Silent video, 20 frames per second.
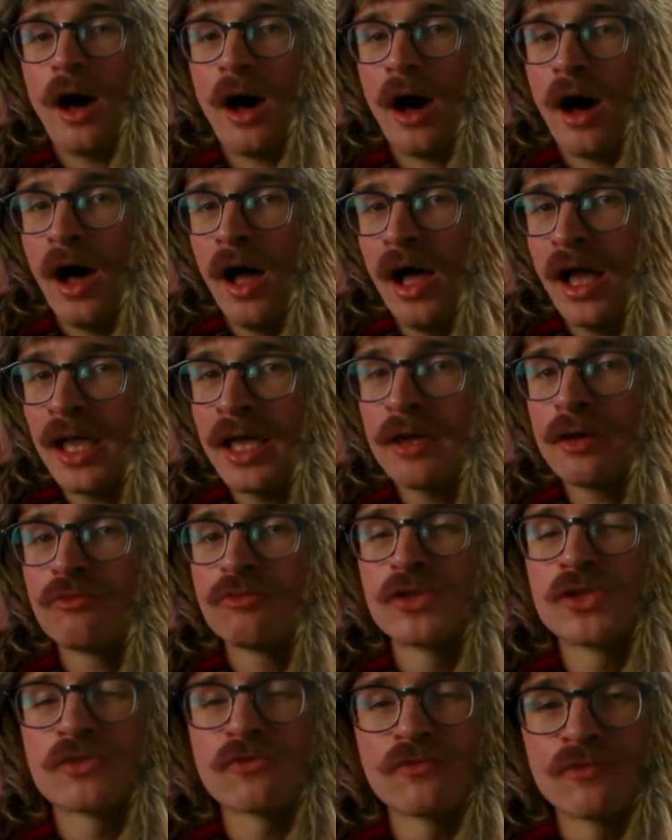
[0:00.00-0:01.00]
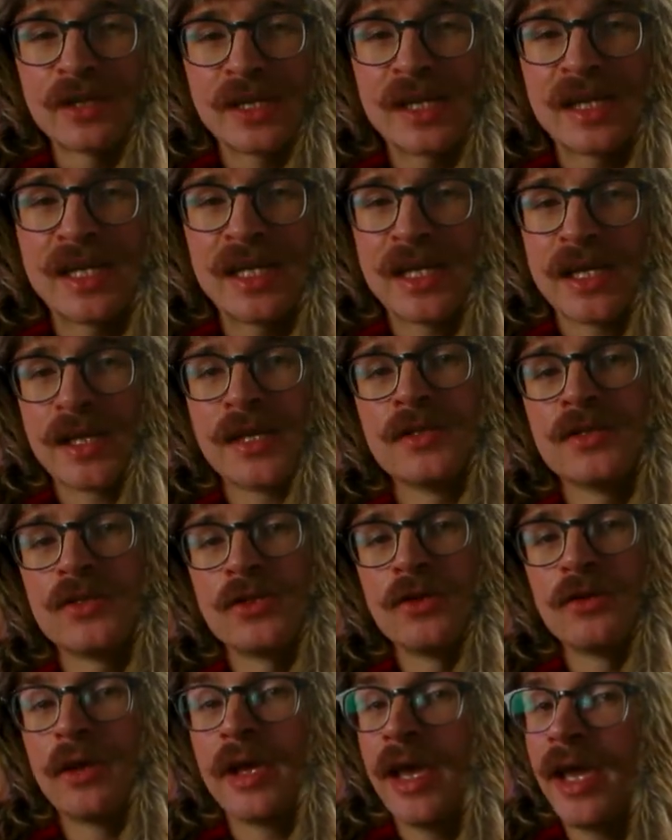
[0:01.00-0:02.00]
I was really
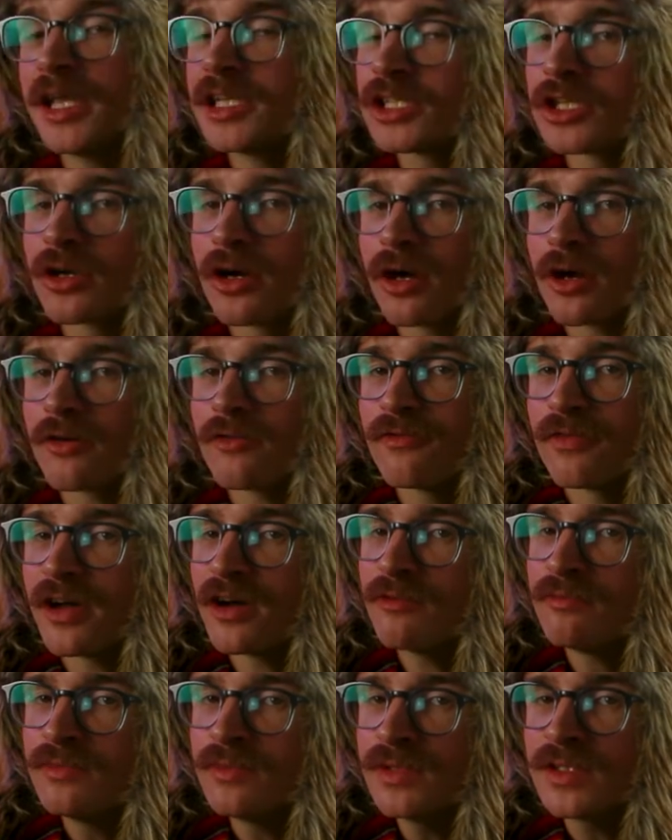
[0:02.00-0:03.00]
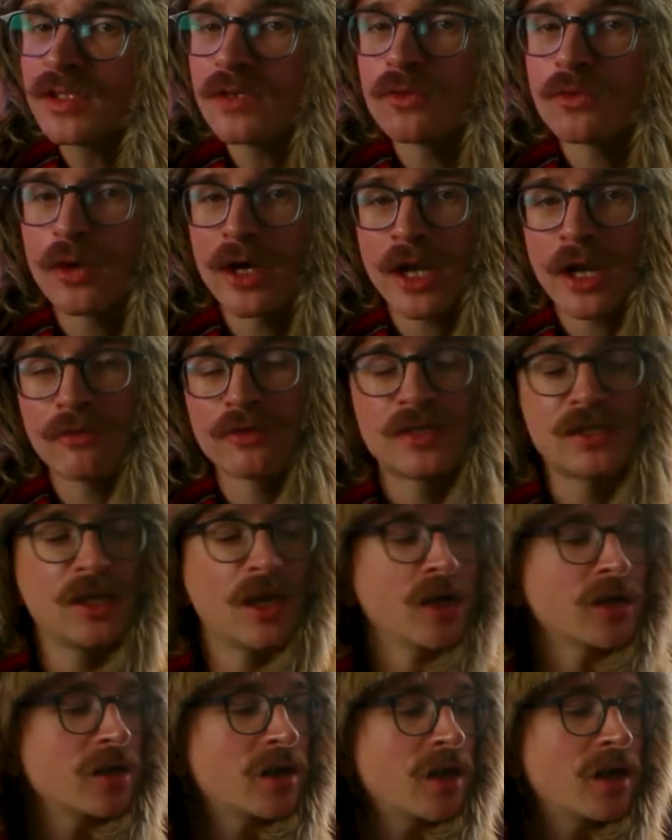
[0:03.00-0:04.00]
into Hitchcock films when I was
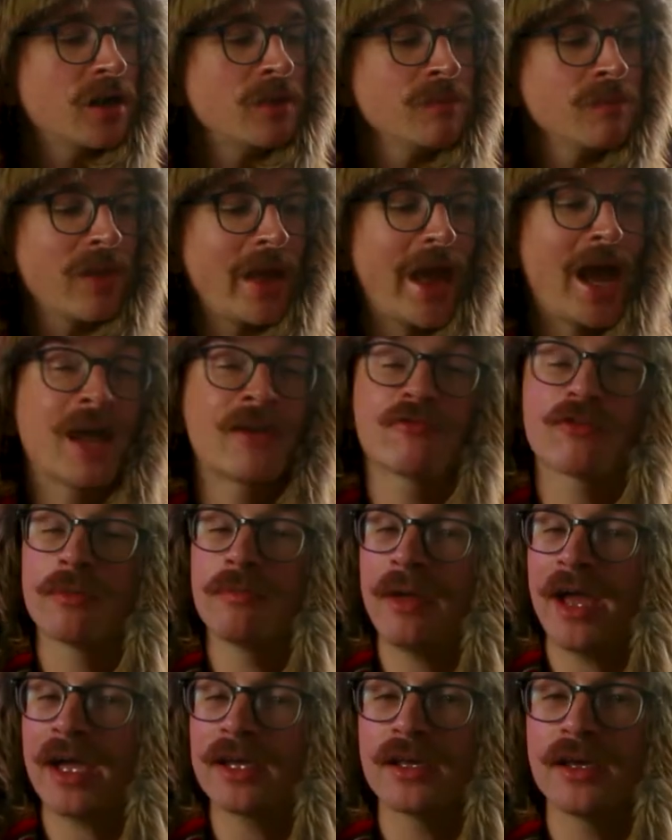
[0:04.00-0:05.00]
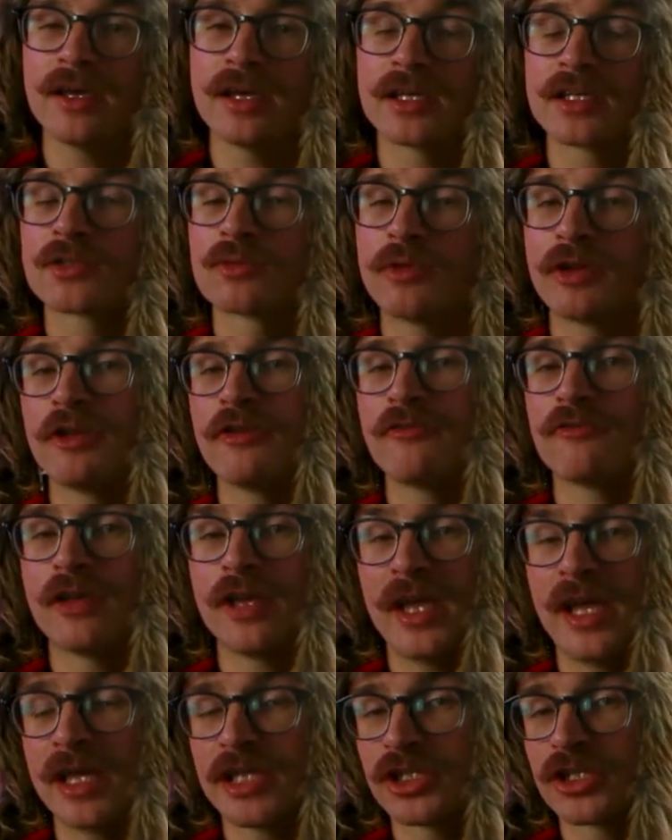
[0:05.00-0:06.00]
younger, and Rebecca is one of
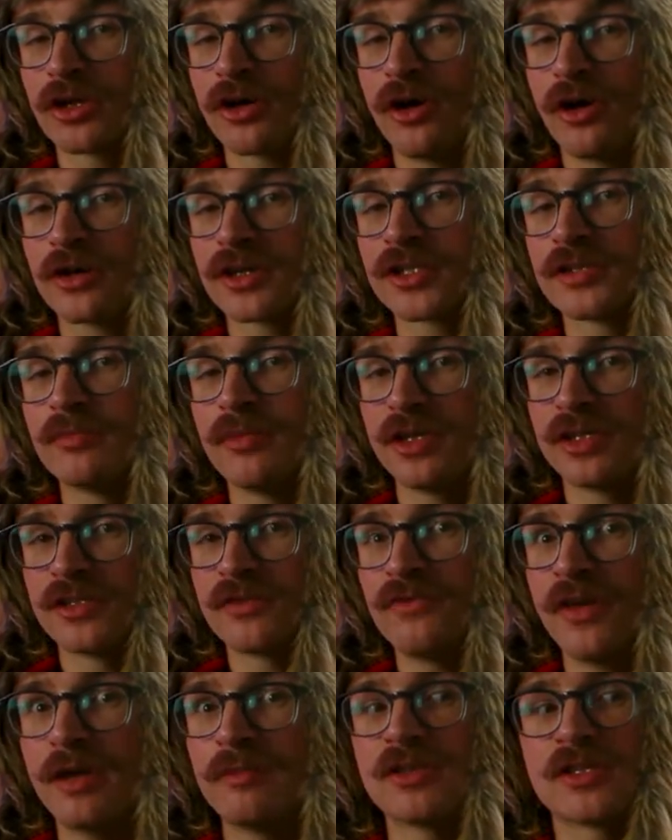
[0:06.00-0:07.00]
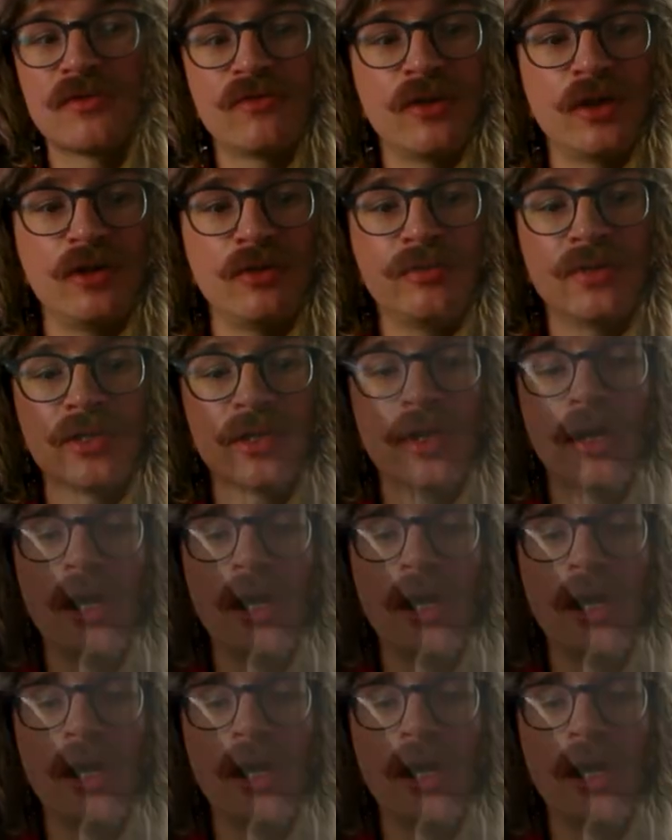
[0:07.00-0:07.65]
Hitchcock's most famous films.